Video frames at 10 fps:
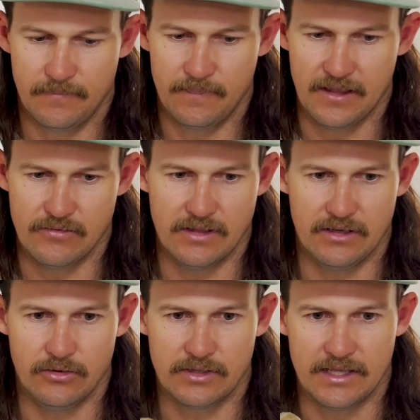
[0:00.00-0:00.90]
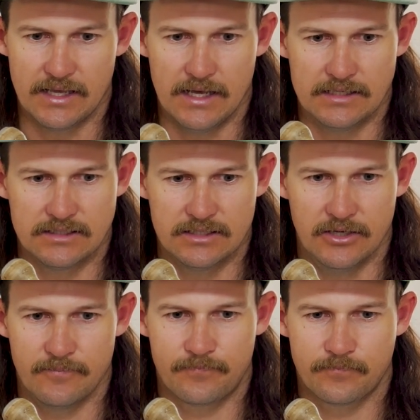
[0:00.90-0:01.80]
they really do kick ass. So
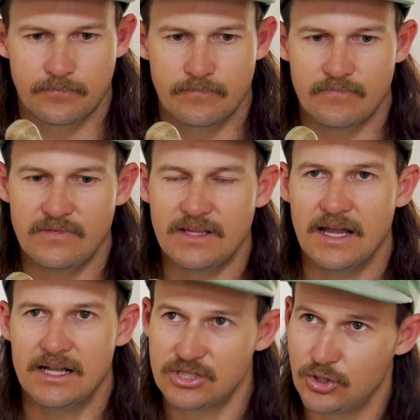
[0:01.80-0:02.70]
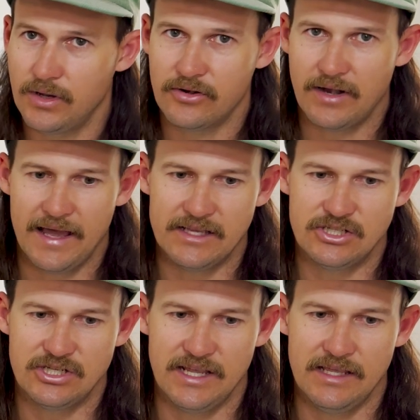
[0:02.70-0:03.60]
200
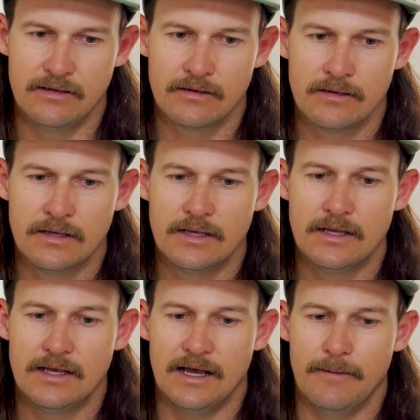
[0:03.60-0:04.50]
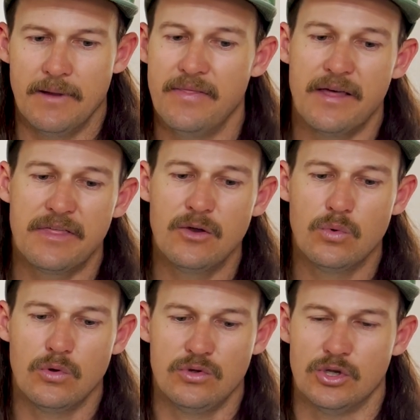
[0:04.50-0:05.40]
HG, and that thing
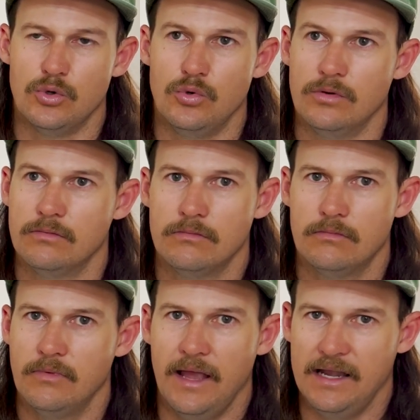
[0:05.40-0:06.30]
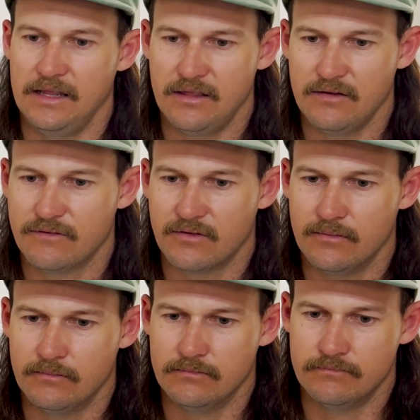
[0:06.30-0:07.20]
will do anything
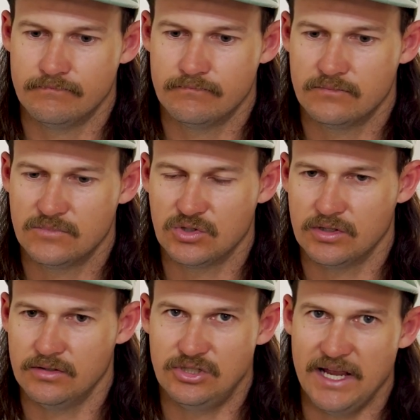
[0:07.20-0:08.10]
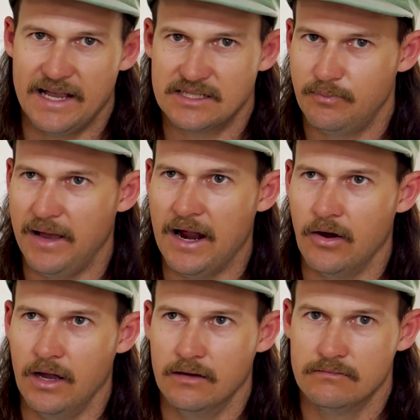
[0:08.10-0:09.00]
from sort of jacks,
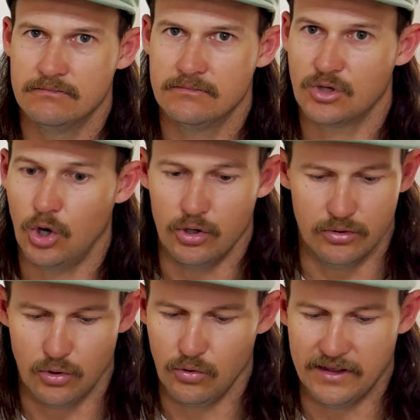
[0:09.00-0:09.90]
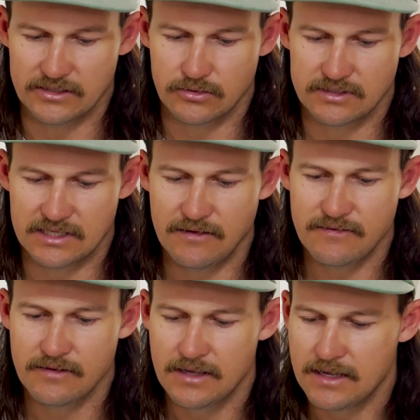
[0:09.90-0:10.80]
barra, cod, all that sort of stuff.
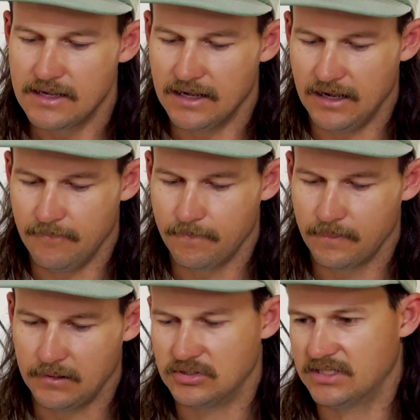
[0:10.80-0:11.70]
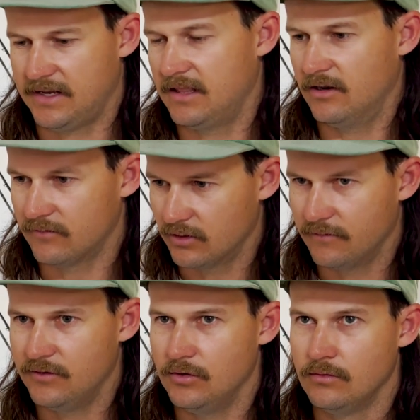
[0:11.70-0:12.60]
I'm just lucky that I've got a
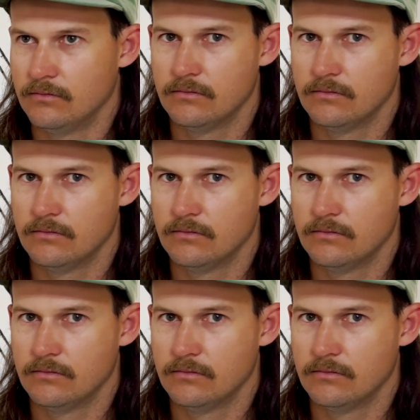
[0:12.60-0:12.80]
few